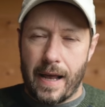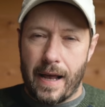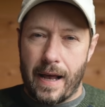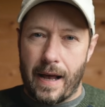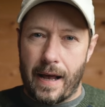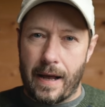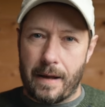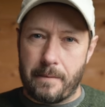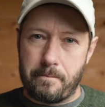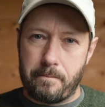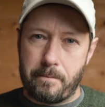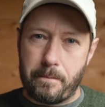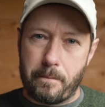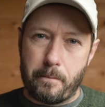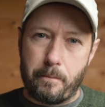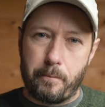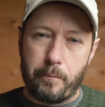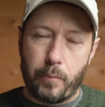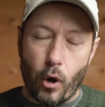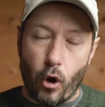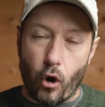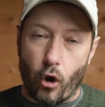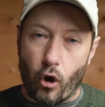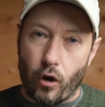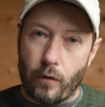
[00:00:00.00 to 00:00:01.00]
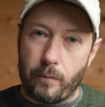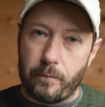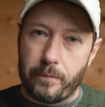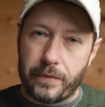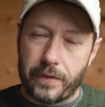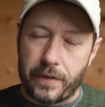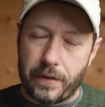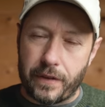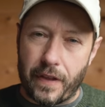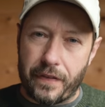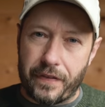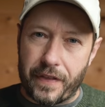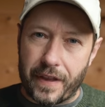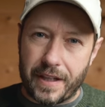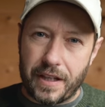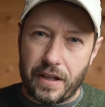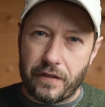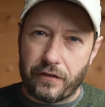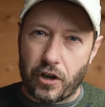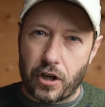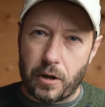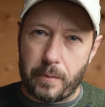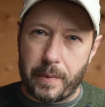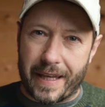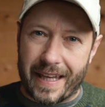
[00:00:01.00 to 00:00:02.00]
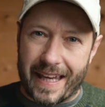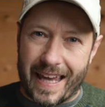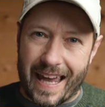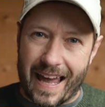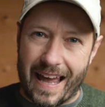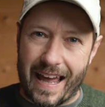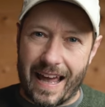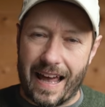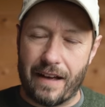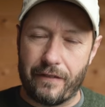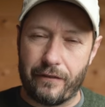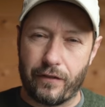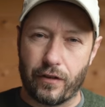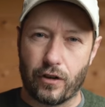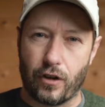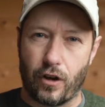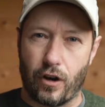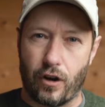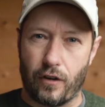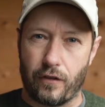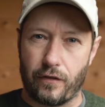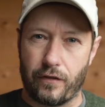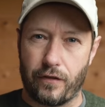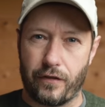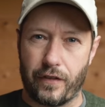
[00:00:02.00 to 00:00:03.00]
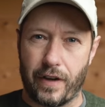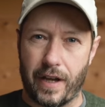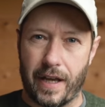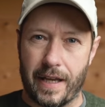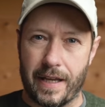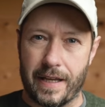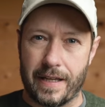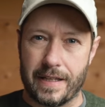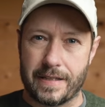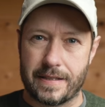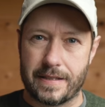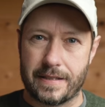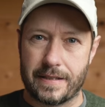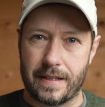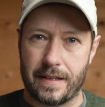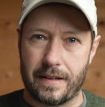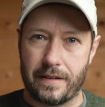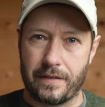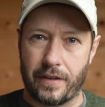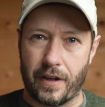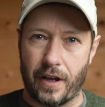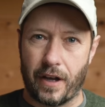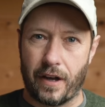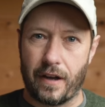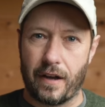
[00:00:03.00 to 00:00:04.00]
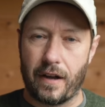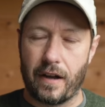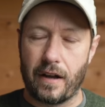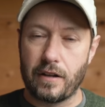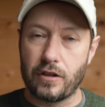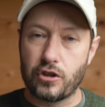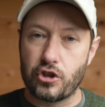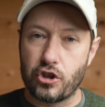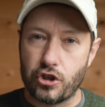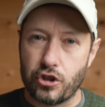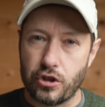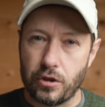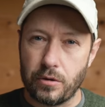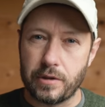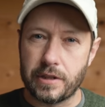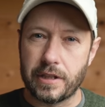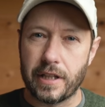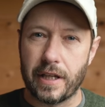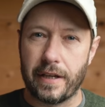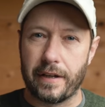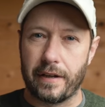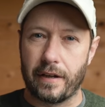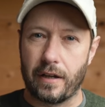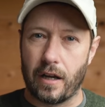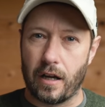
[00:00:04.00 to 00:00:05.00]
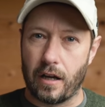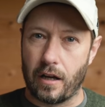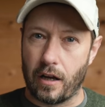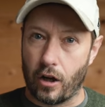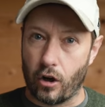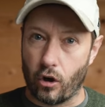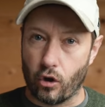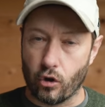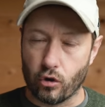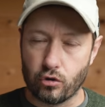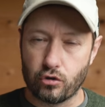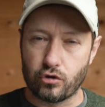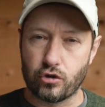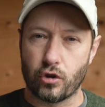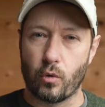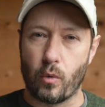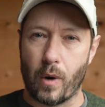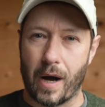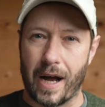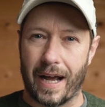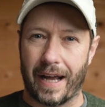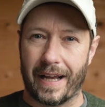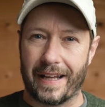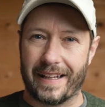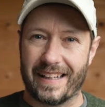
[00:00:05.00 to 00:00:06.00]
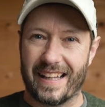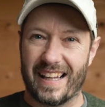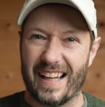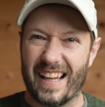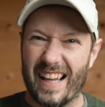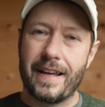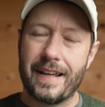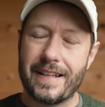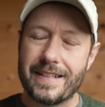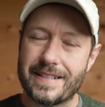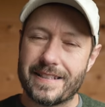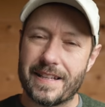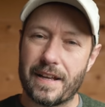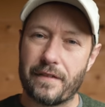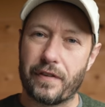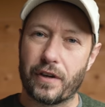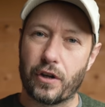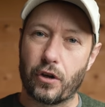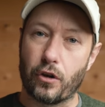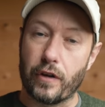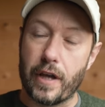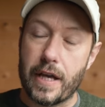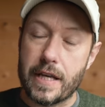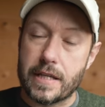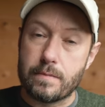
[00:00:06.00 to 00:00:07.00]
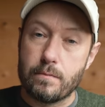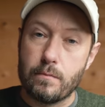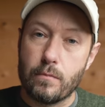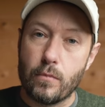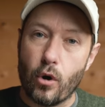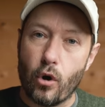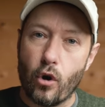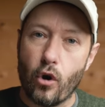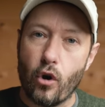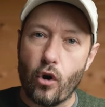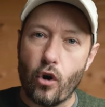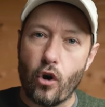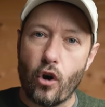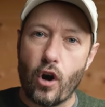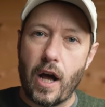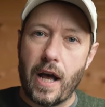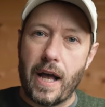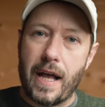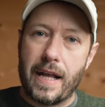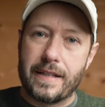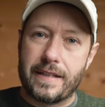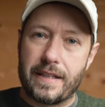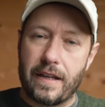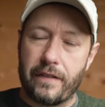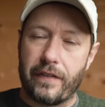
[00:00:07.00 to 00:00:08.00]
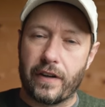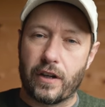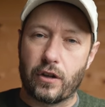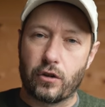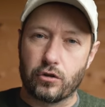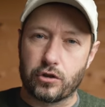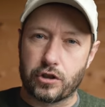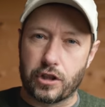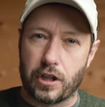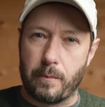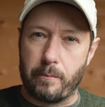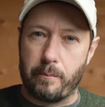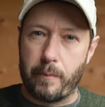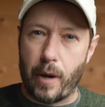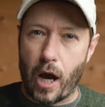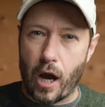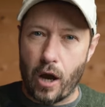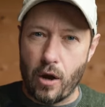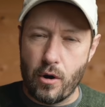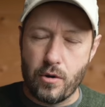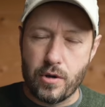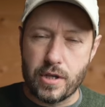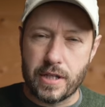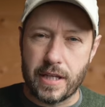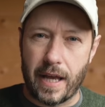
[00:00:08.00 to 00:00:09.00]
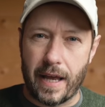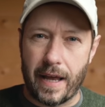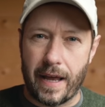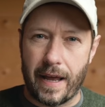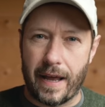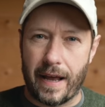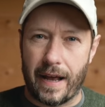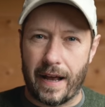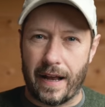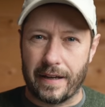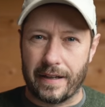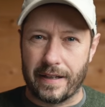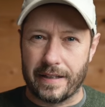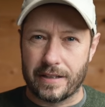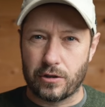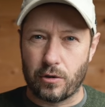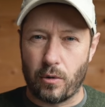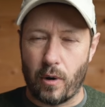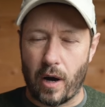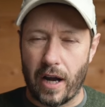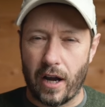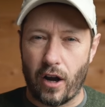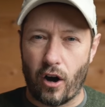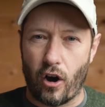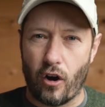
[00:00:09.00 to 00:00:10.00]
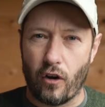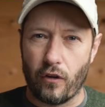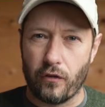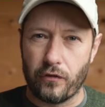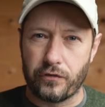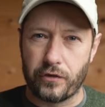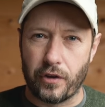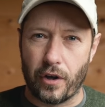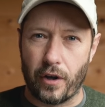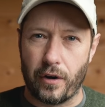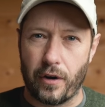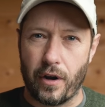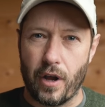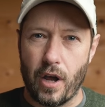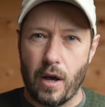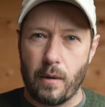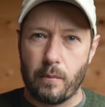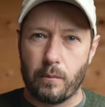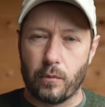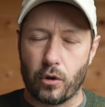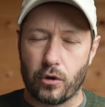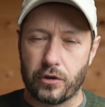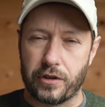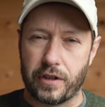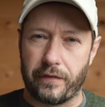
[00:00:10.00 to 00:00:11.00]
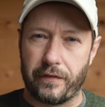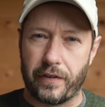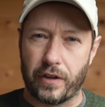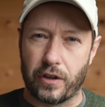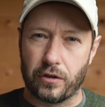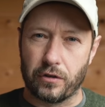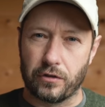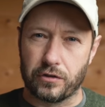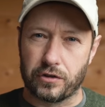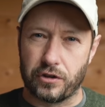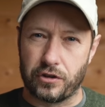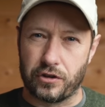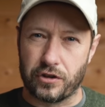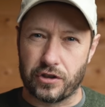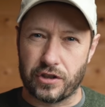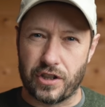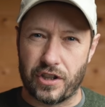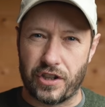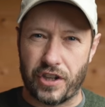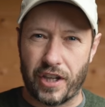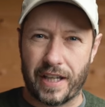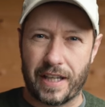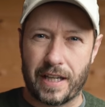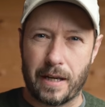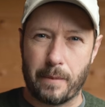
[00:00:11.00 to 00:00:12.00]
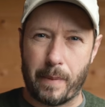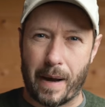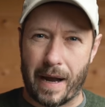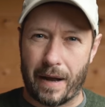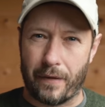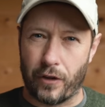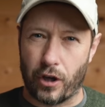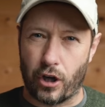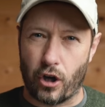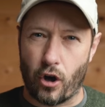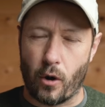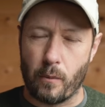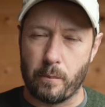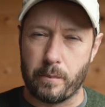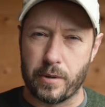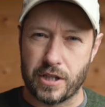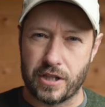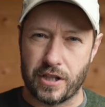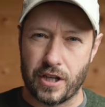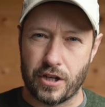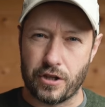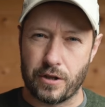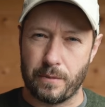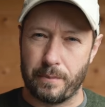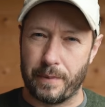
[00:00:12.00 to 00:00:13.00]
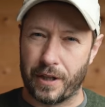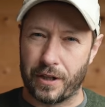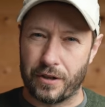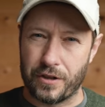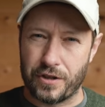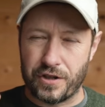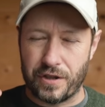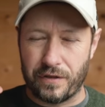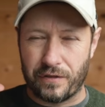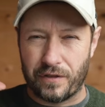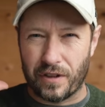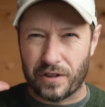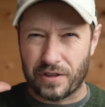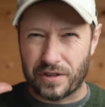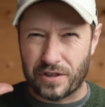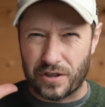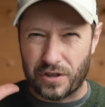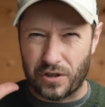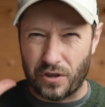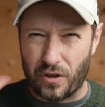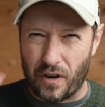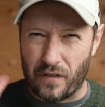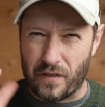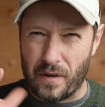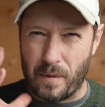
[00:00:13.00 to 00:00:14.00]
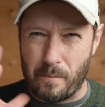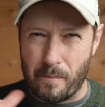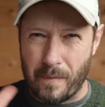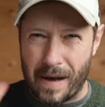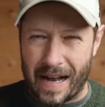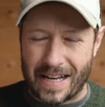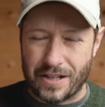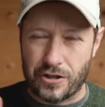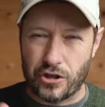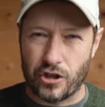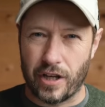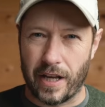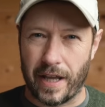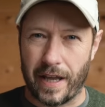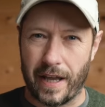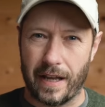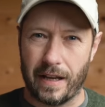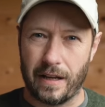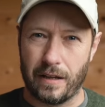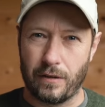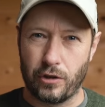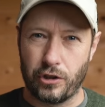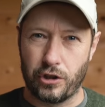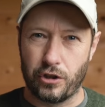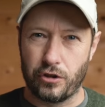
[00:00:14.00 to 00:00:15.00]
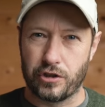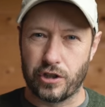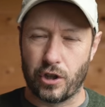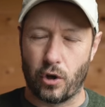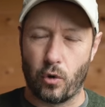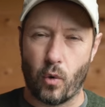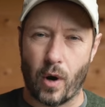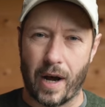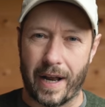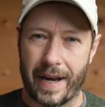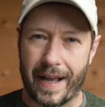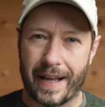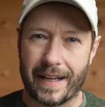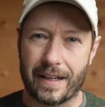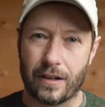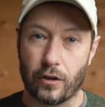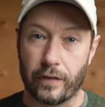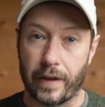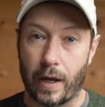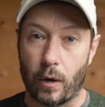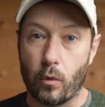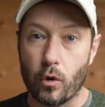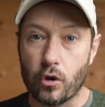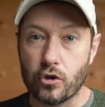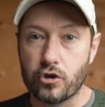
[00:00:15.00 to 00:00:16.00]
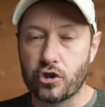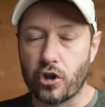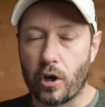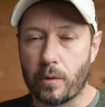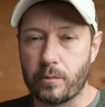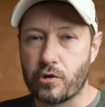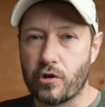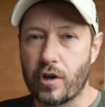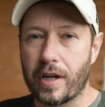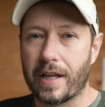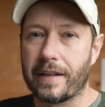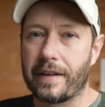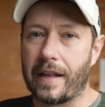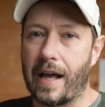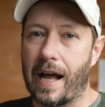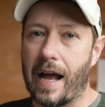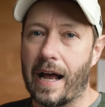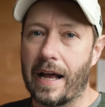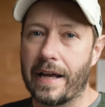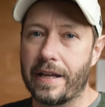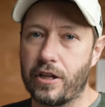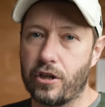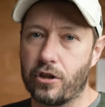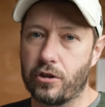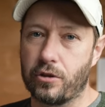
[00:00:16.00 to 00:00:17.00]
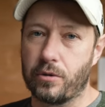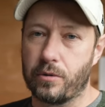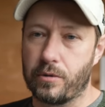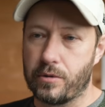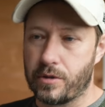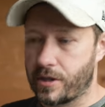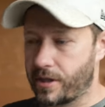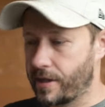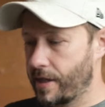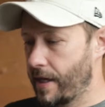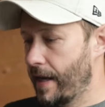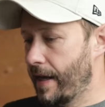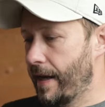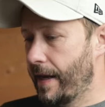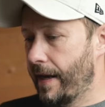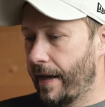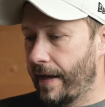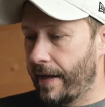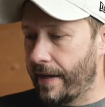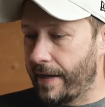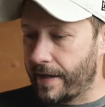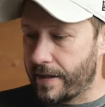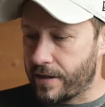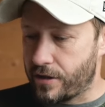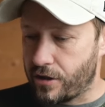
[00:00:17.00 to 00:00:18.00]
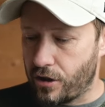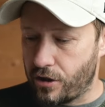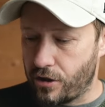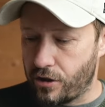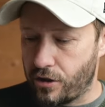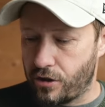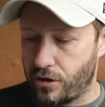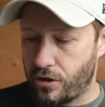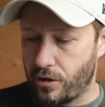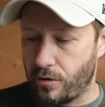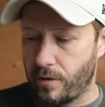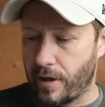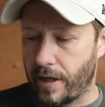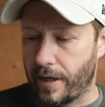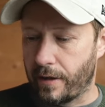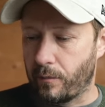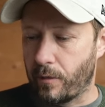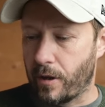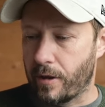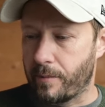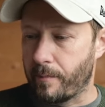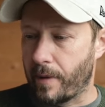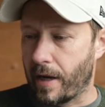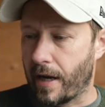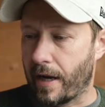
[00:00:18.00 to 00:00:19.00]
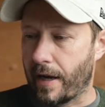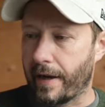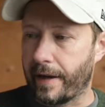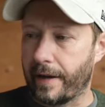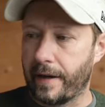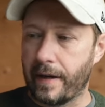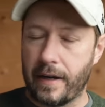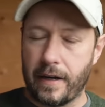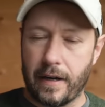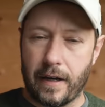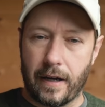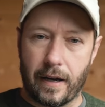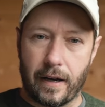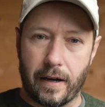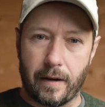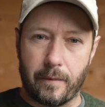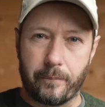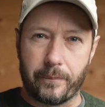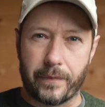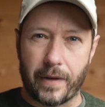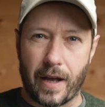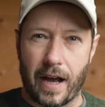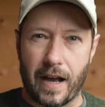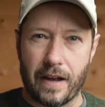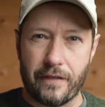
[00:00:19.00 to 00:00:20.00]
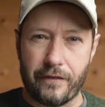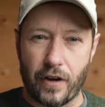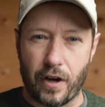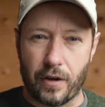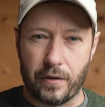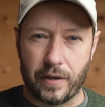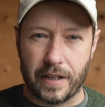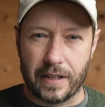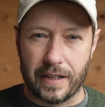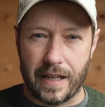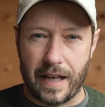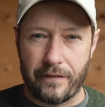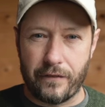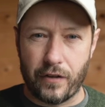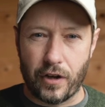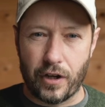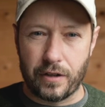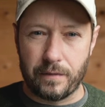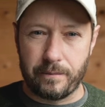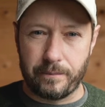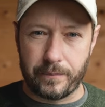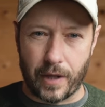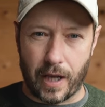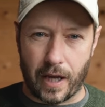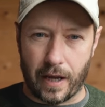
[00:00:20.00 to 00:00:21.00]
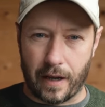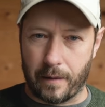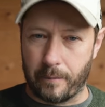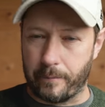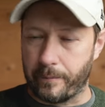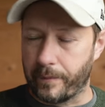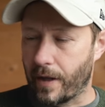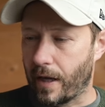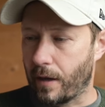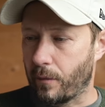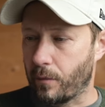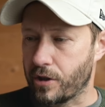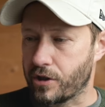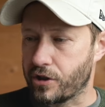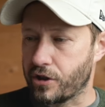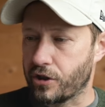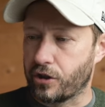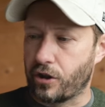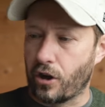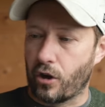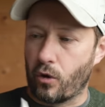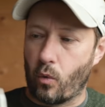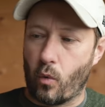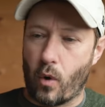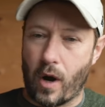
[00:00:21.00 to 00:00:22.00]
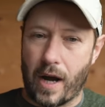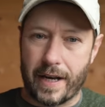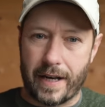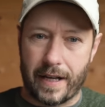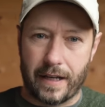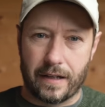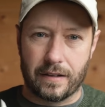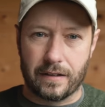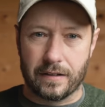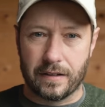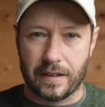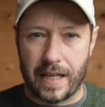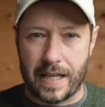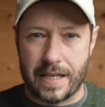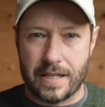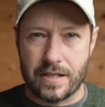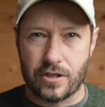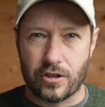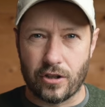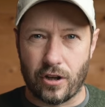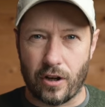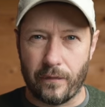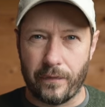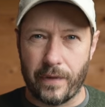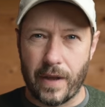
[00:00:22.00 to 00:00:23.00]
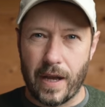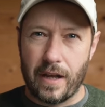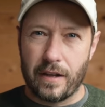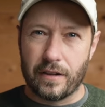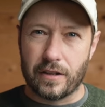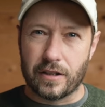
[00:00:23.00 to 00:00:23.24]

But the thing you've got to be careful of is that shooting at ultra wide is difficult. It's more difficult to compose it, and it's quite often more difficult to just think about the composition, because you've got to sort of imagine it using wide angle. Now, one top trick that I use is shooting with my iPhone 11, which has got a wide angle lens on.